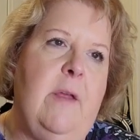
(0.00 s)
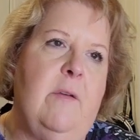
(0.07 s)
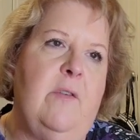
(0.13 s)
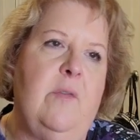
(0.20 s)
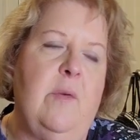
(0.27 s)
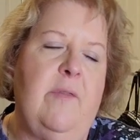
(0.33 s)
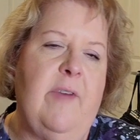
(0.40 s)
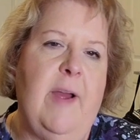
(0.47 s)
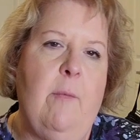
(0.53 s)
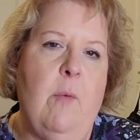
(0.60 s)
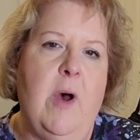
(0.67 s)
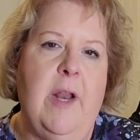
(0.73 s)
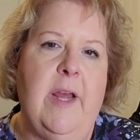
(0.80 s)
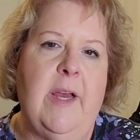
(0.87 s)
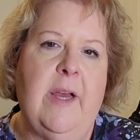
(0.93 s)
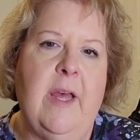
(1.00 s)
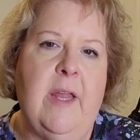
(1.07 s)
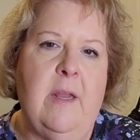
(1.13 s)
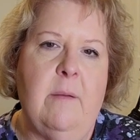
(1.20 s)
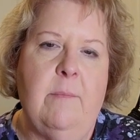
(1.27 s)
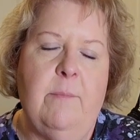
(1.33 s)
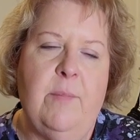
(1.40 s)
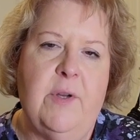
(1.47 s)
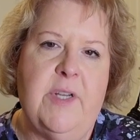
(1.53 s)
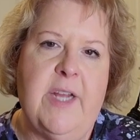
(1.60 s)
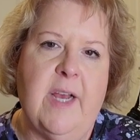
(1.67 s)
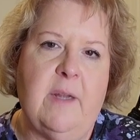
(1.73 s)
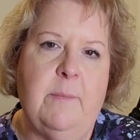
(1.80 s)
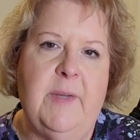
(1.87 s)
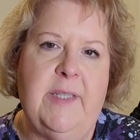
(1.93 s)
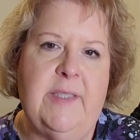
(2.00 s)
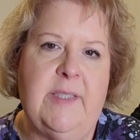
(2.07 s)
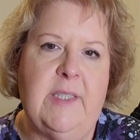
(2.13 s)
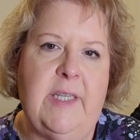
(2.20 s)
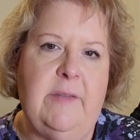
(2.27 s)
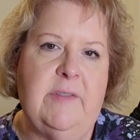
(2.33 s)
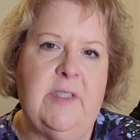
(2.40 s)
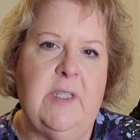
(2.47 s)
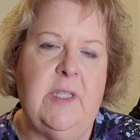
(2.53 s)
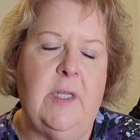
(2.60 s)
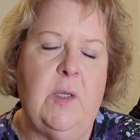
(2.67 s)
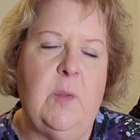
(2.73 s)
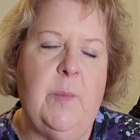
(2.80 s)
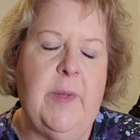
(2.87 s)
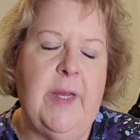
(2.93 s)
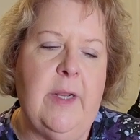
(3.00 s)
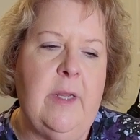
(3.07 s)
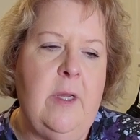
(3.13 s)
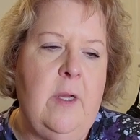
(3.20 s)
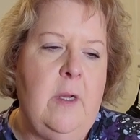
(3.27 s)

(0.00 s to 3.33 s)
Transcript: So if I want to kind of protect my sleeves a little bit,